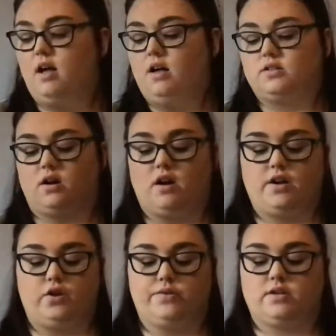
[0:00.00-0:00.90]
So I
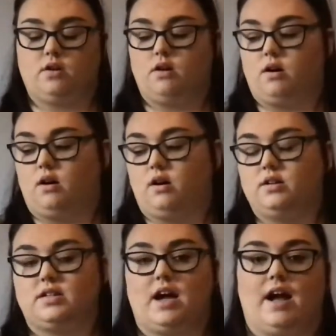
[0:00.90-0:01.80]
used card
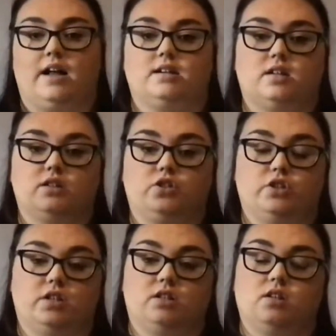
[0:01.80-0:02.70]
and just
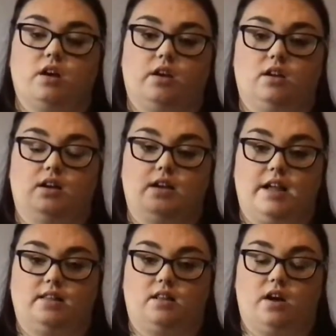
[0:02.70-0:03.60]
a circular
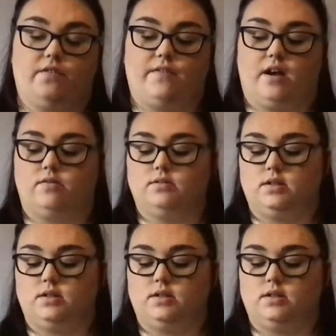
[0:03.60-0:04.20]
lid that I found.